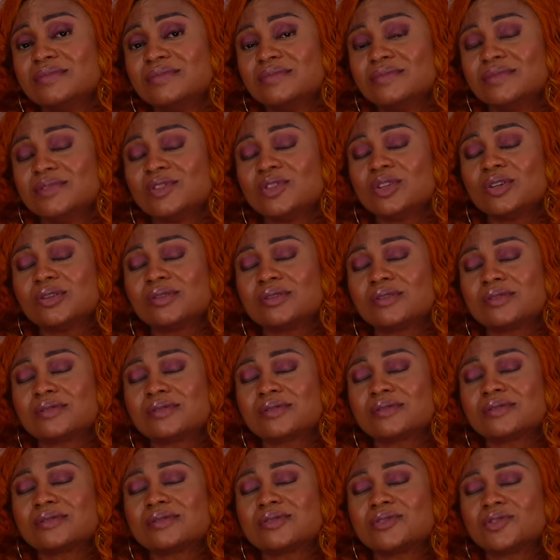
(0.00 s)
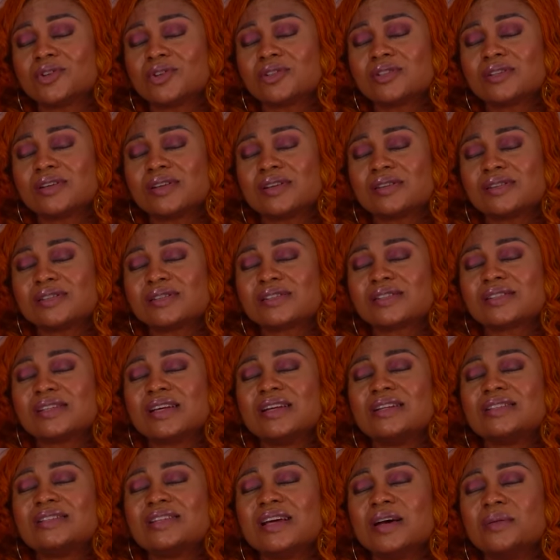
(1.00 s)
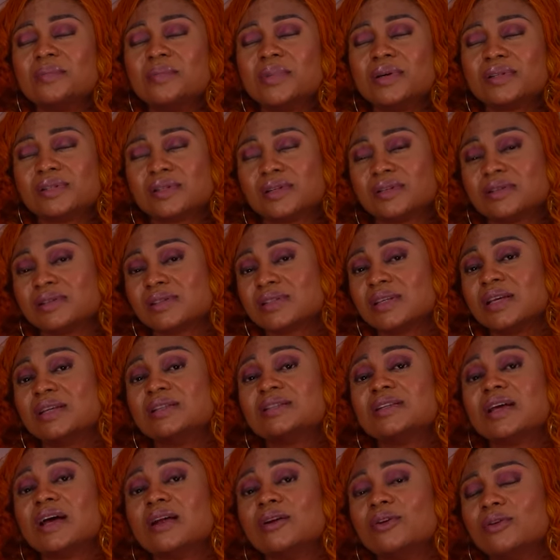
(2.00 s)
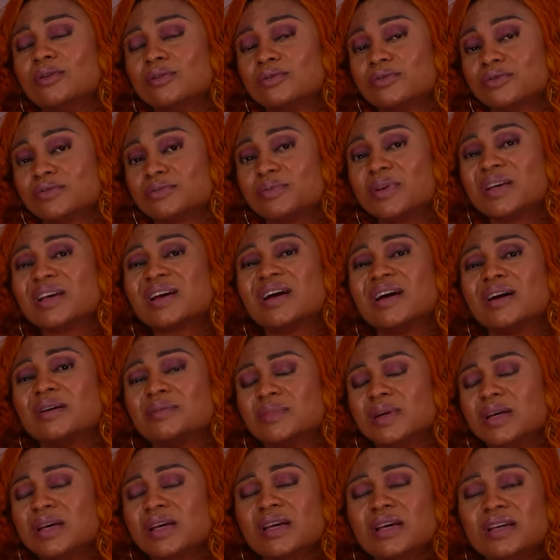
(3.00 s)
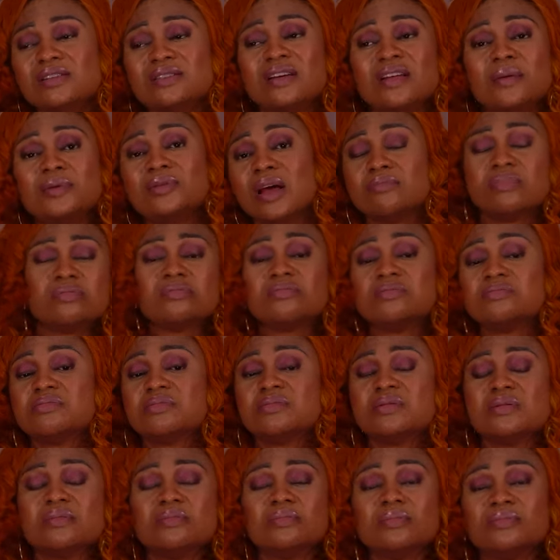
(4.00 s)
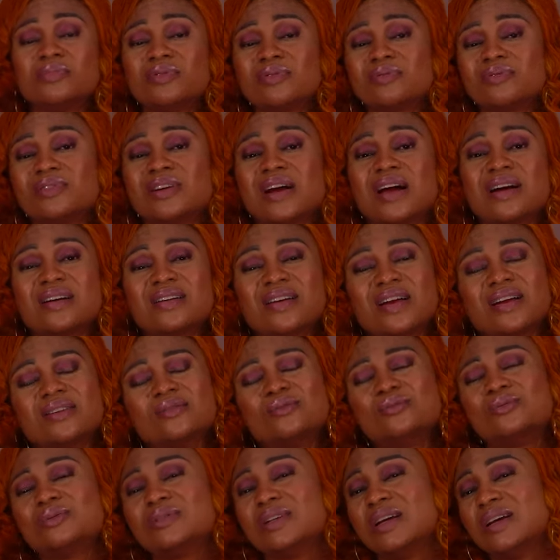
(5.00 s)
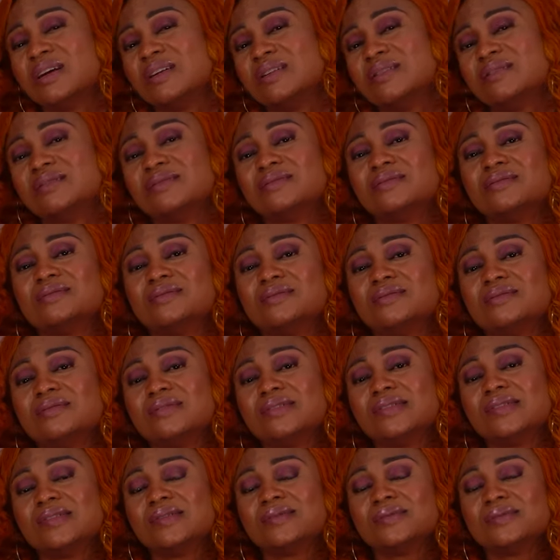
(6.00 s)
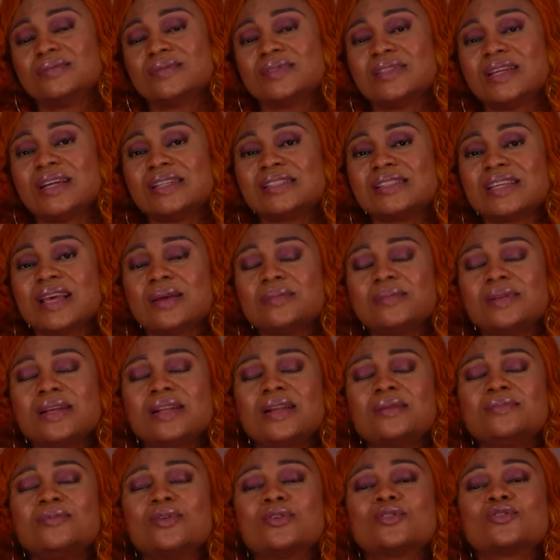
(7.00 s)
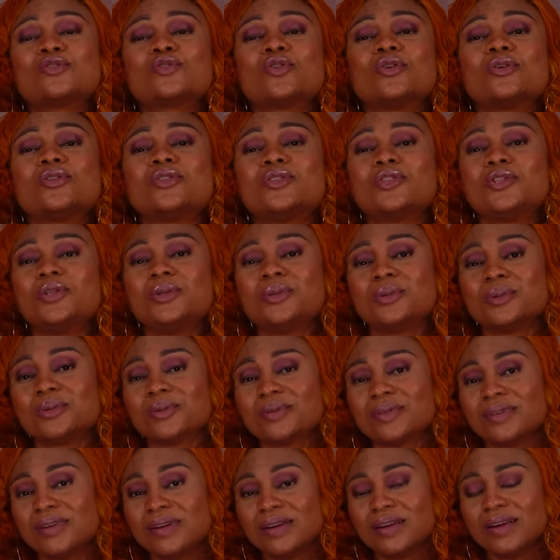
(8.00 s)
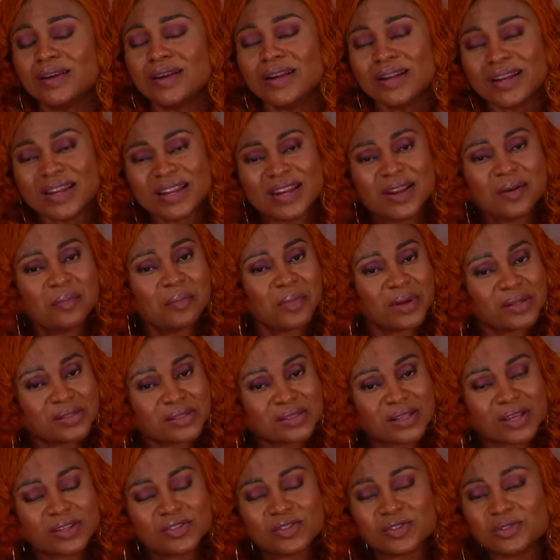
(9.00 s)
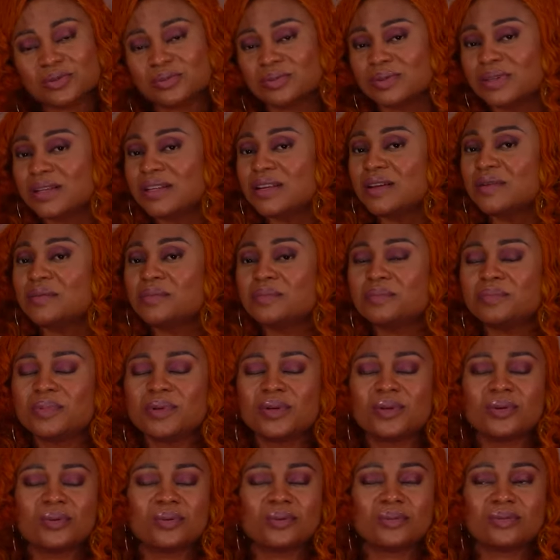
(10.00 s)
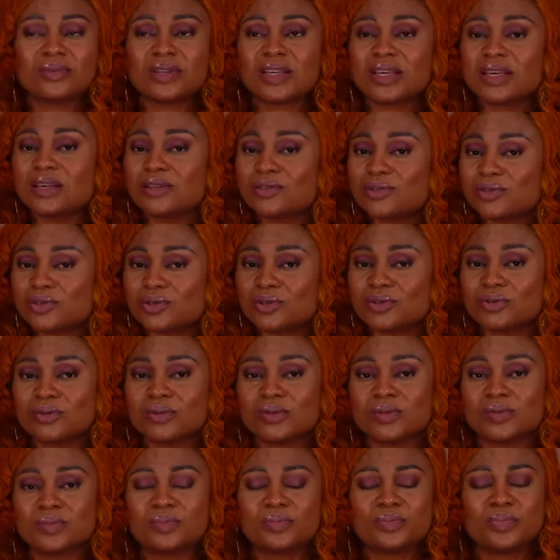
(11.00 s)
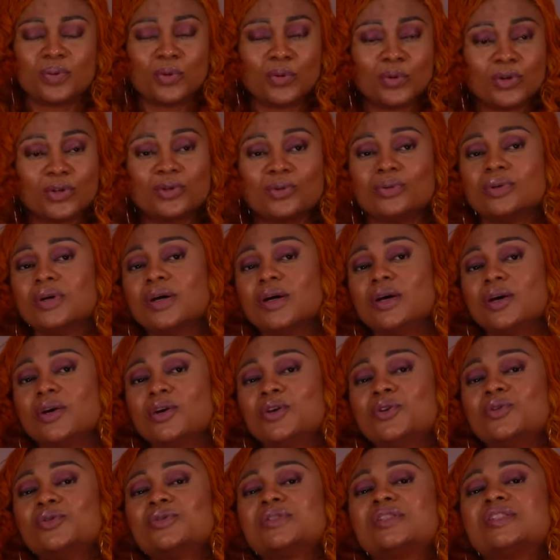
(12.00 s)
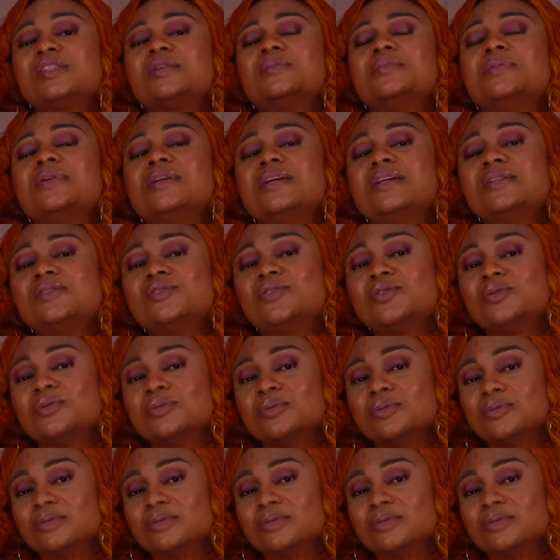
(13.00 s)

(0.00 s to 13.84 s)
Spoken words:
Just send that message. Send that love. Be calm. You know, like, gra-gra, no, now. There are times, let them just touch you. Let them massage you. Let them, you know, kiss you, pull you, you know, stimulate you.